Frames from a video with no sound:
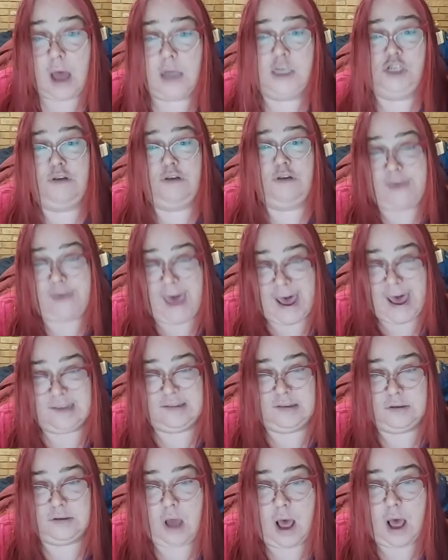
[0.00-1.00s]
under a
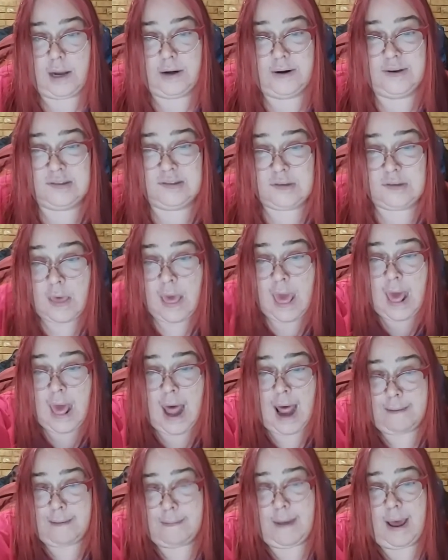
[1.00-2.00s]
thousand dollars
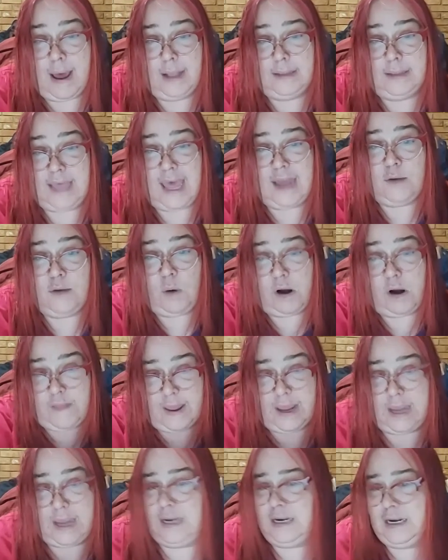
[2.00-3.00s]
a month, and where
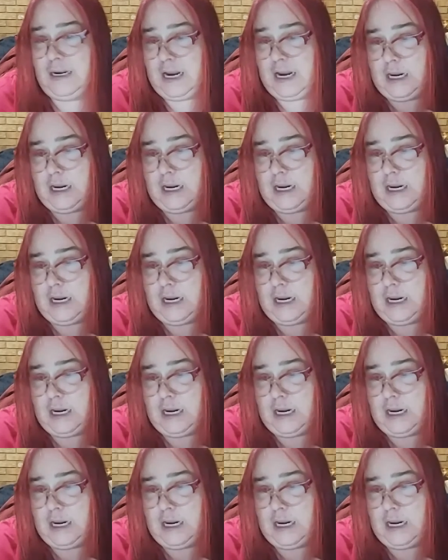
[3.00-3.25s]
they can,